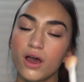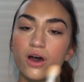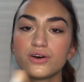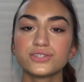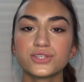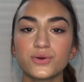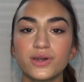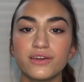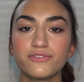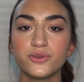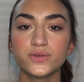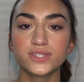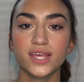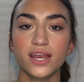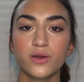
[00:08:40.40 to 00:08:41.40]
Also, if
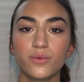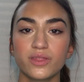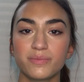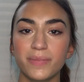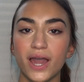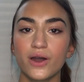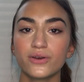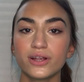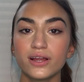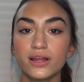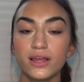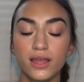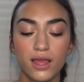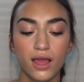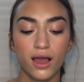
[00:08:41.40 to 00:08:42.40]
you set it with
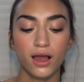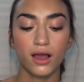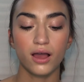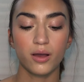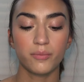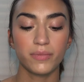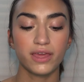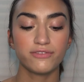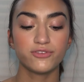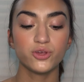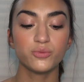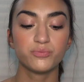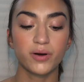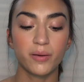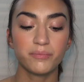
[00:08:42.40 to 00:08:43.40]
powder, if
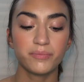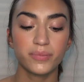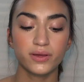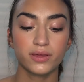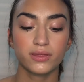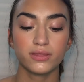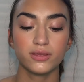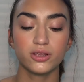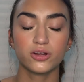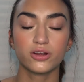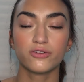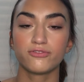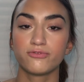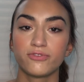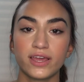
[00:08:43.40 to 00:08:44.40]
you bump your
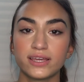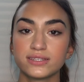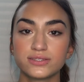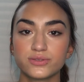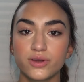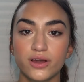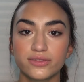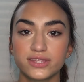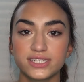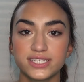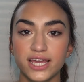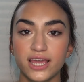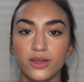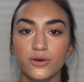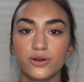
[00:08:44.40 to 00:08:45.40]
face throughout the
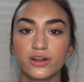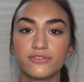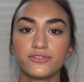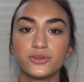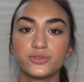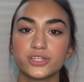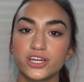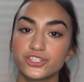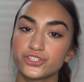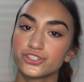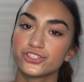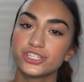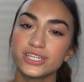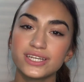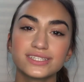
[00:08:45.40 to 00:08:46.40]
day or if you touch your
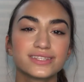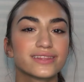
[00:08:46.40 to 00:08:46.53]
cheeks,